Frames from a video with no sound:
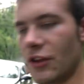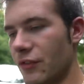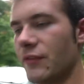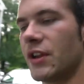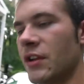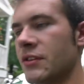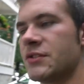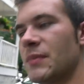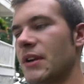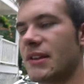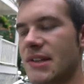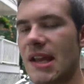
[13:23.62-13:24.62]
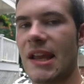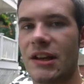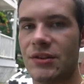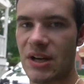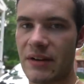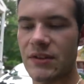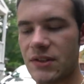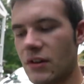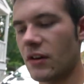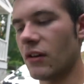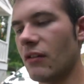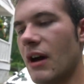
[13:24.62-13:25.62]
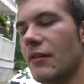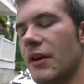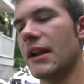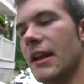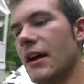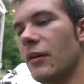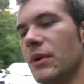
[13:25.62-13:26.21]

other videos, because I can't drive this car a lot right now